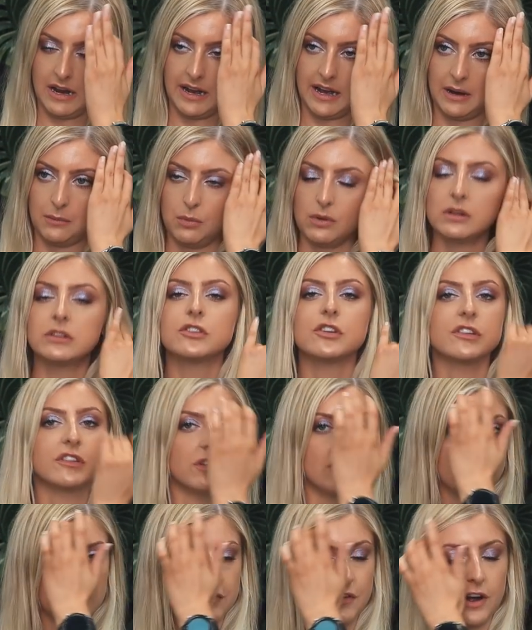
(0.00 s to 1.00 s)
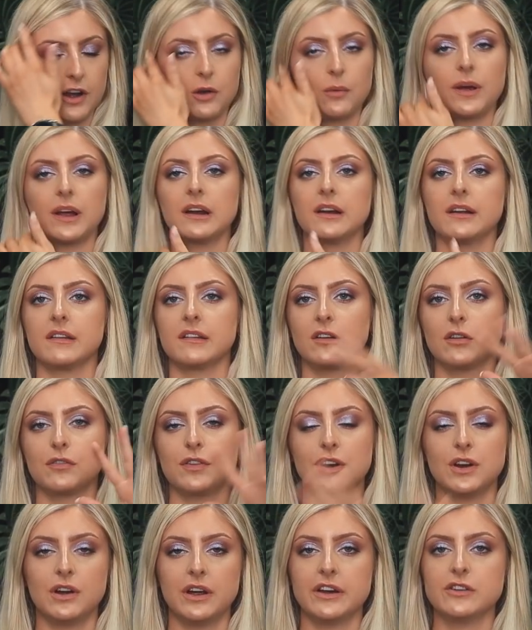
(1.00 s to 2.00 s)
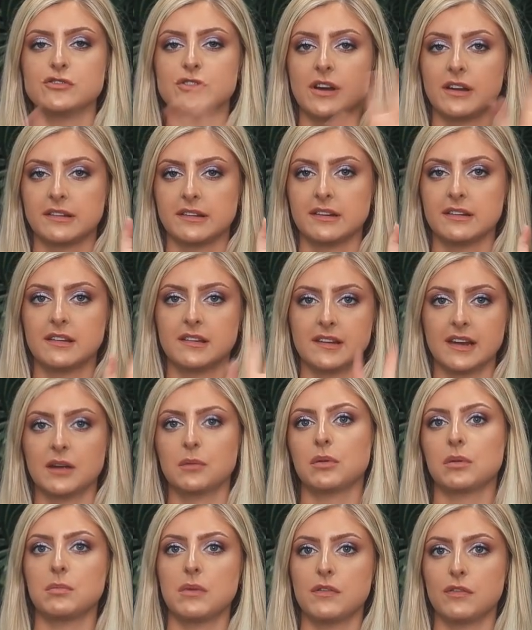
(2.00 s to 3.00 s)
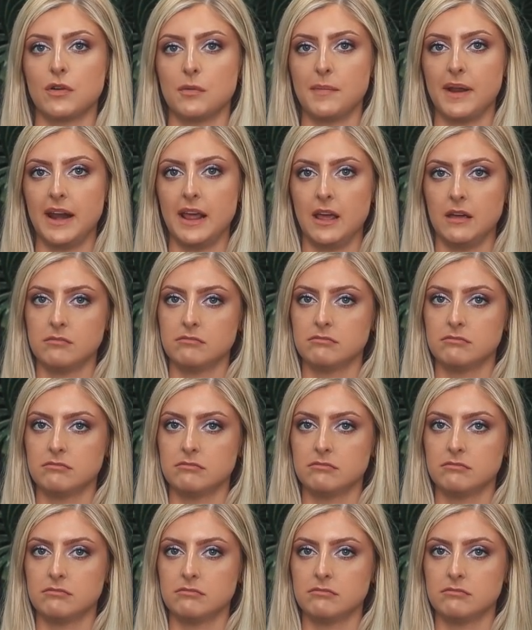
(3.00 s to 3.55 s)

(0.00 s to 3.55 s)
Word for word: And I will just do this very quickly. So if you're not interested, stick with me for a minute.